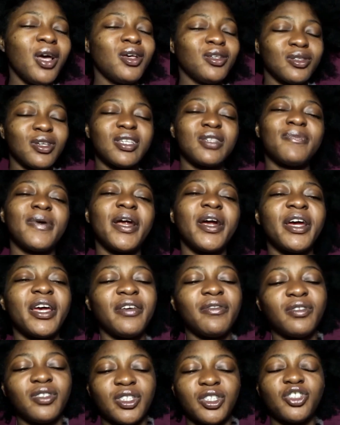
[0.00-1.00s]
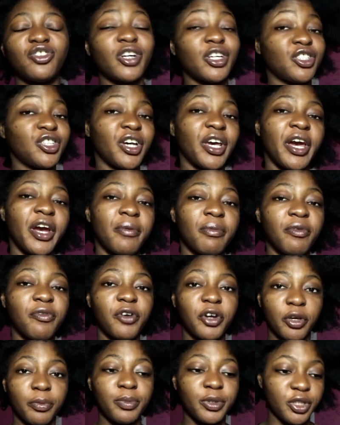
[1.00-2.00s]
So it's better if you just stretch your hair
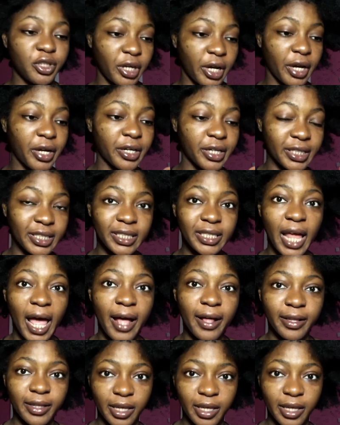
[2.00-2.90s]
before you put your hair in a style.